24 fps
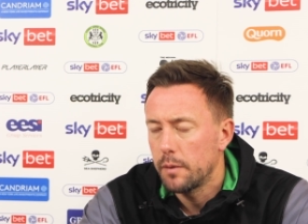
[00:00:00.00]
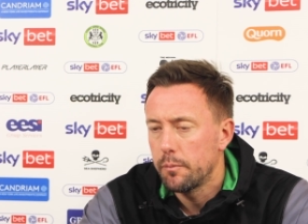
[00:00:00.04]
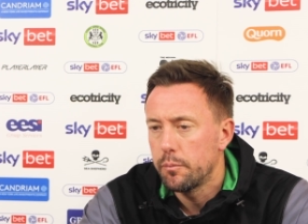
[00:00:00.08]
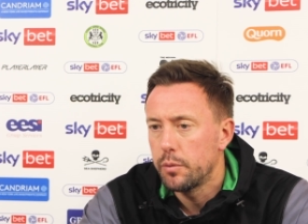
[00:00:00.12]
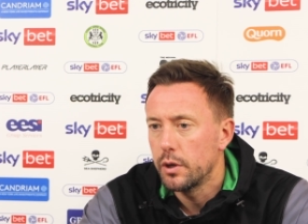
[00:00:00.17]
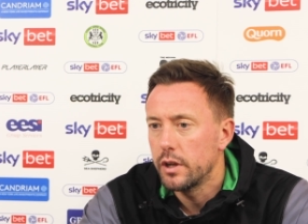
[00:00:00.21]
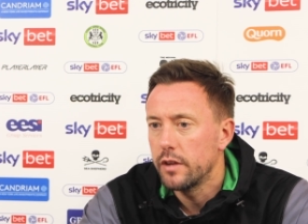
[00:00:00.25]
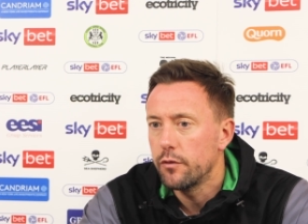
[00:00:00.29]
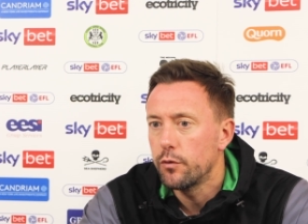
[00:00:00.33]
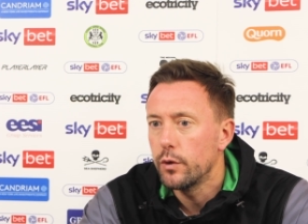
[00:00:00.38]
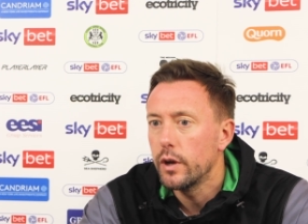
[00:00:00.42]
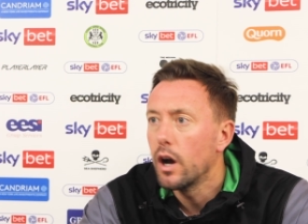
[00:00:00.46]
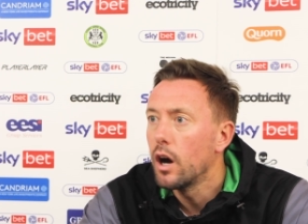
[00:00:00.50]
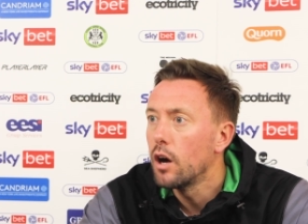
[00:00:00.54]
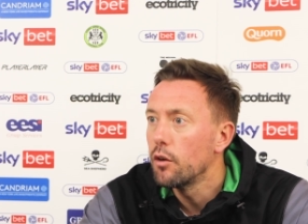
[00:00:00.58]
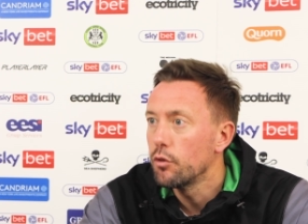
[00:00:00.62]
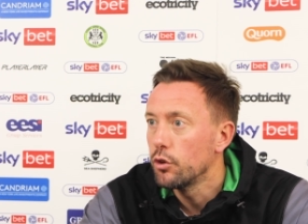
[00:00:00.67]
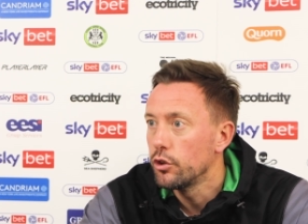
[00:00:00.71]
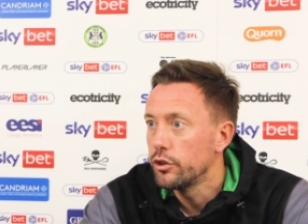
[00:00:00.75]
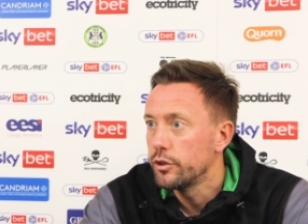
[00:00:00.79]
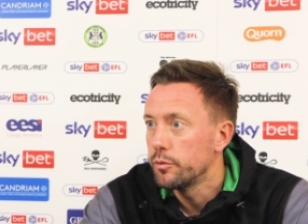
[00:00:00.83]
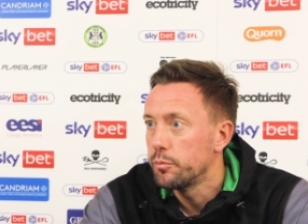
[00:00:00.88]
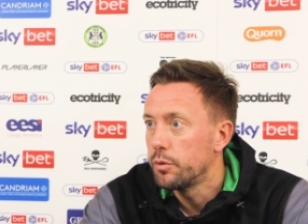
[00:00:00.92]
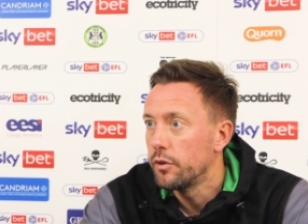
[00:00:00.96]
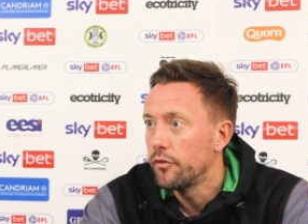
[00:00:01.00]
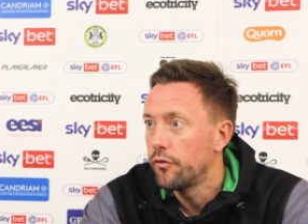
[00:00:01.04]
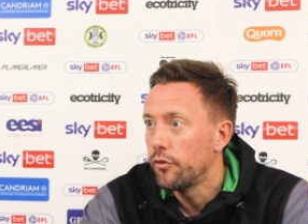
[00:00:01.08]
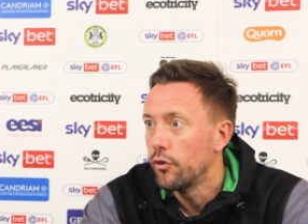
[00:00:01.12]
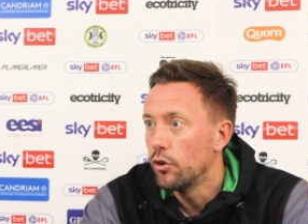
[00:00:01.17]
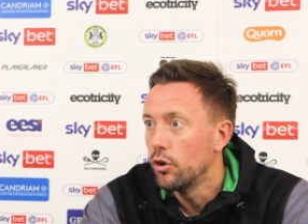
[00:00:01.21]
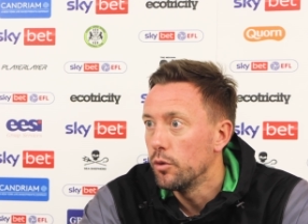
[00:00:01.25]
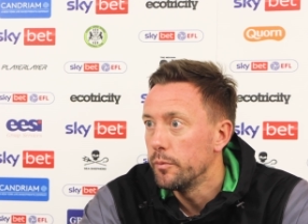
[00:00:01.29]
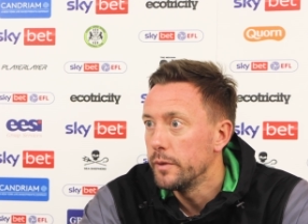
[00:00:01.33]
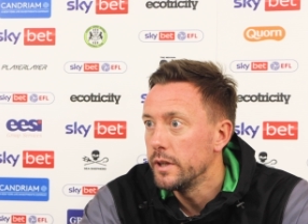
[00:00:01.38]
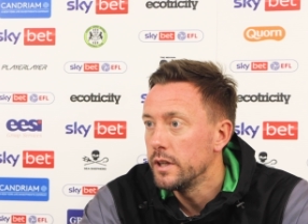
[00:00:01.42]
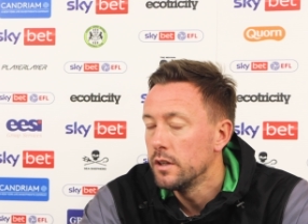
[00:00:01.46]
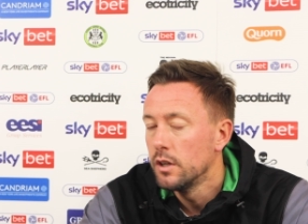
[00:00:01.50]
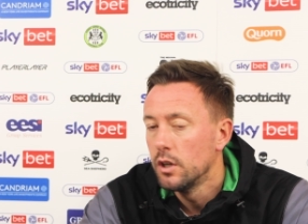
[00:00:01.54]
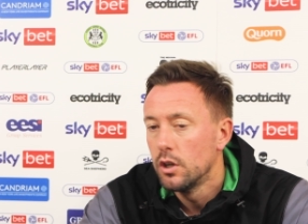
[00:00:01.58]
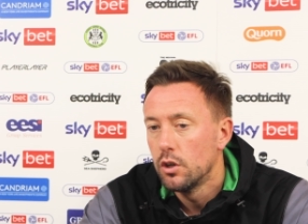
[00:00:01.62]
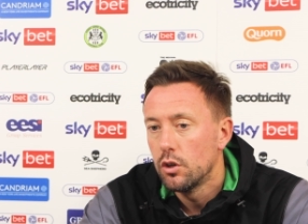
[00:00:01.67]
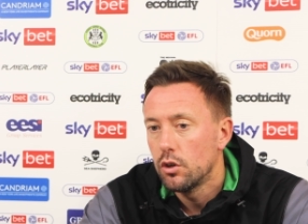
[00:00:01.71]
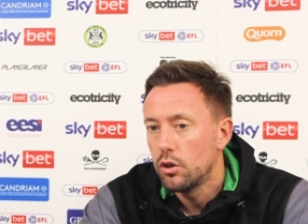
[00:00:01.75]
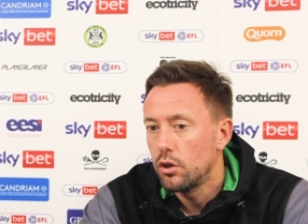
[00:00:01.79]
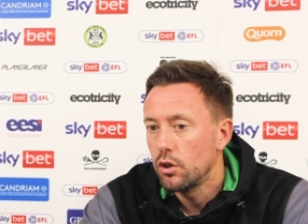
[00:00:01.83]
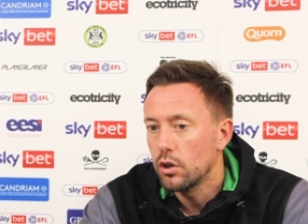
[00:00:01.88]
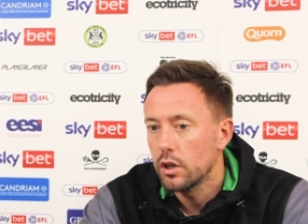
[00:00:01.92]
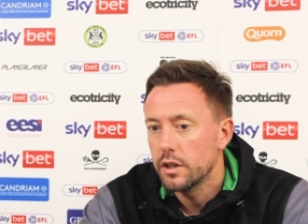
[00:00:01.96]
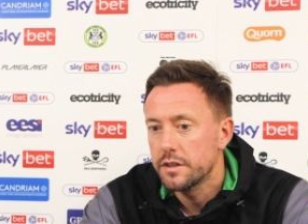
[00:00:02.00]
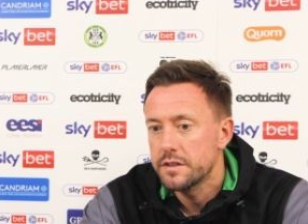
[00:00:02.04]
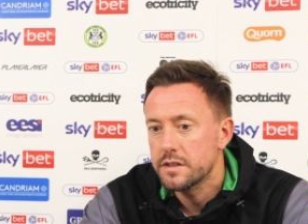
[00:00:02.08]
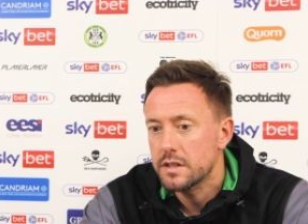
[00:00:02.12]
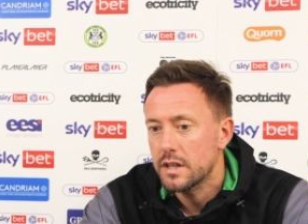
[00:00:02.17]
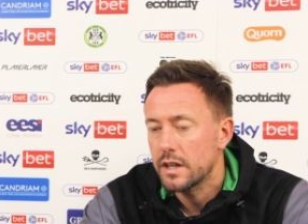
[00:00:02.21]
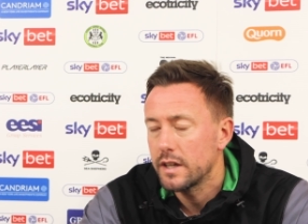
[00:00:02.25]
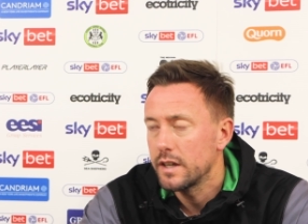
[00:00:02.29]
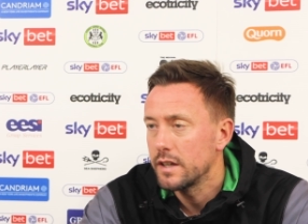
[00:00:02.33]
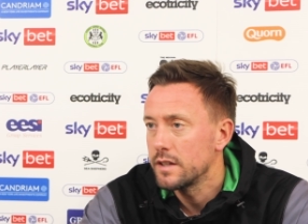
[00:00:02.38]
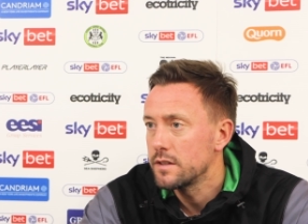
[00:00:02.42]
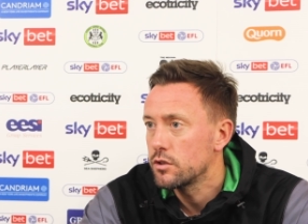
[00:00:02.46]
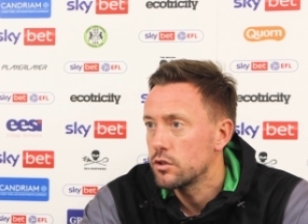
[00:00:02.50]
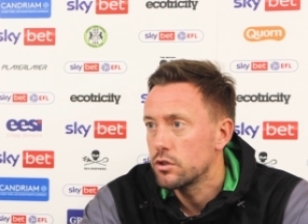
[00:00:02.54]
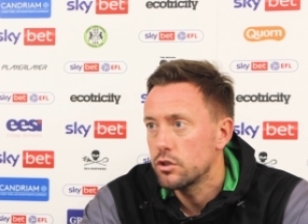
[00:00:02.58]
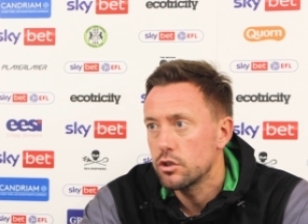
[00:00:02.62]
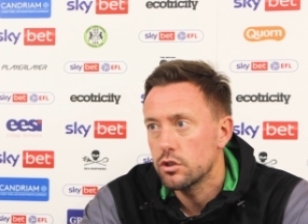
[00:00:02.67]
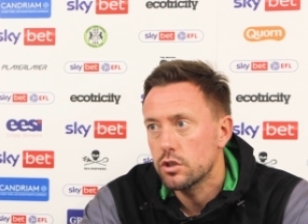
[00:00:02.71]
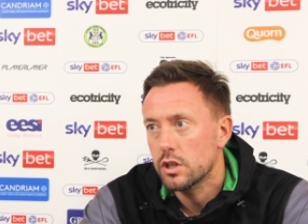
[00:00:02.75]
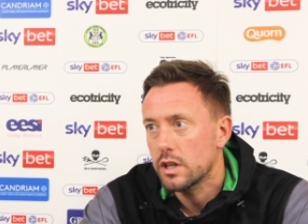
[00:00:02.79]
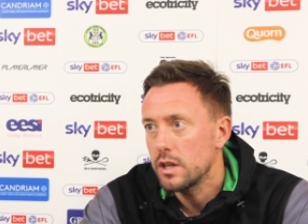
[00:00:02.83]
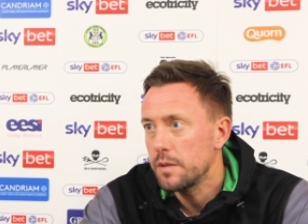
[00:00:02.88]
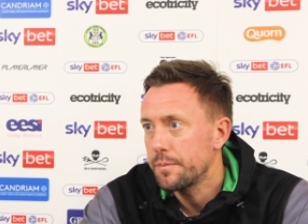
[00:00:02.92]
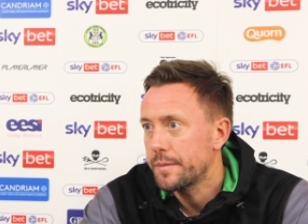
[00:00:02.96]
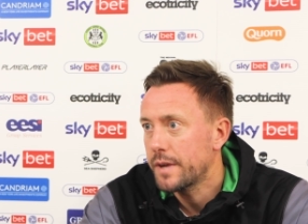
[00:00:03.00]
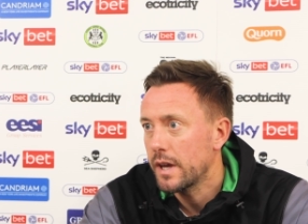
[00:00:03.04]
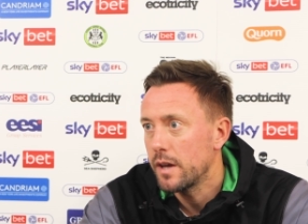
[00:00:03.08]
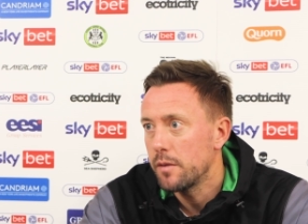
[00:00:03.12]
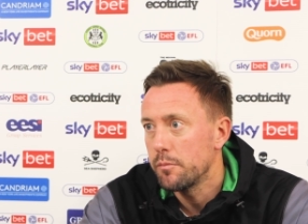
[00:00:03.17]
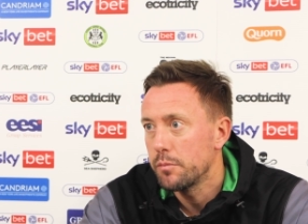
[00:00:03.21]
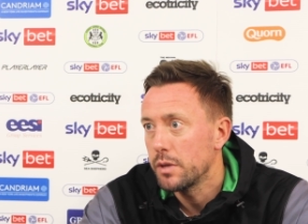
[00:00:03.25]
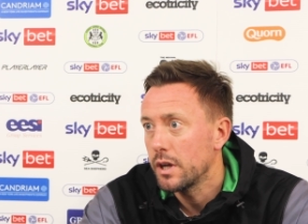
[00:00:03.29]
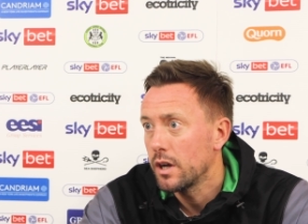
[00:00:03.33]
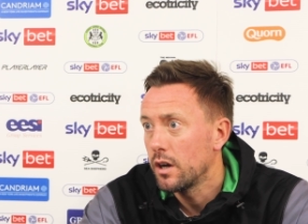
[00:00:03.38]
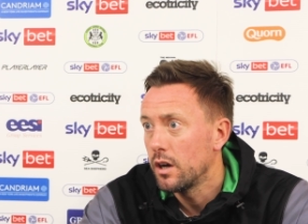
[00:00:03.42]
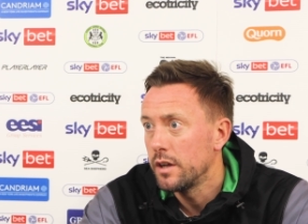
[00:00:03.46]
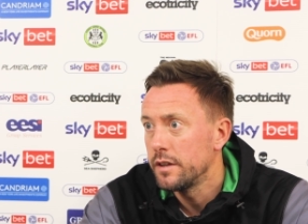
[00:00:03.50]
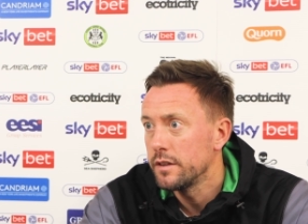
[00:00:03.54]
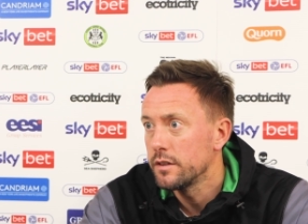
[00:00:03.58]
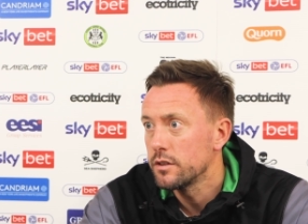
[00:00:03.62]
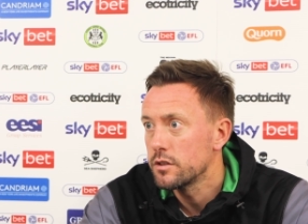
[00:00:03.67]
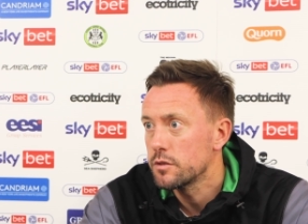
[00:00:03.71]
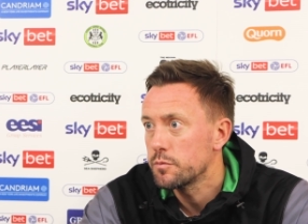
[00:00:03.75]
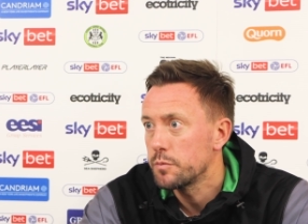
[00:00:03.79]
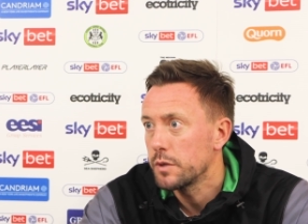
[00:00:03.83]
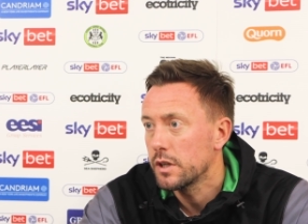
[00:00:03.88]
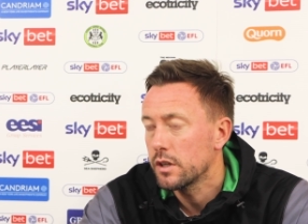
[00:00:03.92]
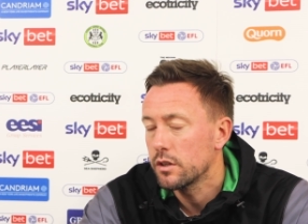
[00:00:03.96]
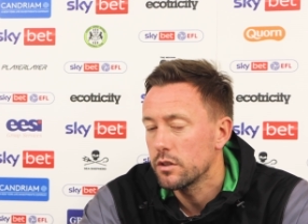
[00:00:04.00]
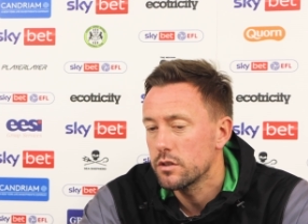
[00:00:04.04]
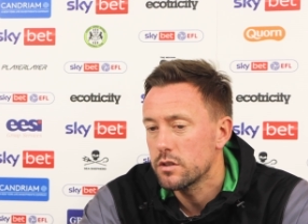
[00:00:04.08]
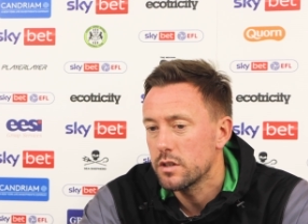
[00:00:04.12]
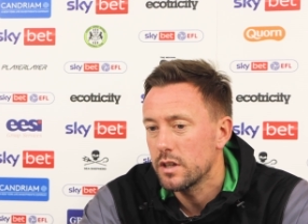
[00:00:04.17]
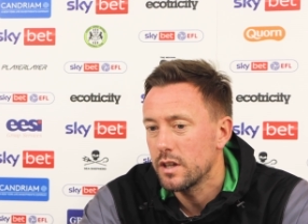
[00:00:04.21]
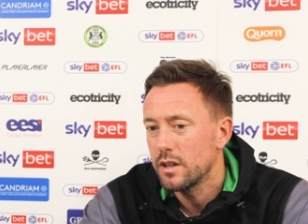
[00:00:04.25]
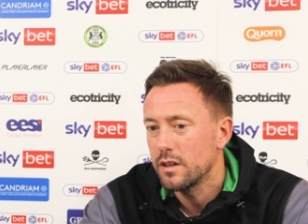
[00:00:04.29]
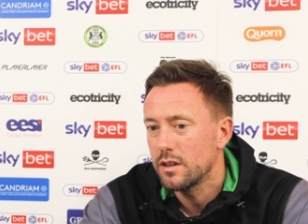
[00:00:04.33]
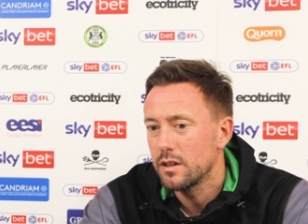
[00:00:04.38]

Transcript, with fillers: but if we are underperforming, all I'd say is just keep getting behind us because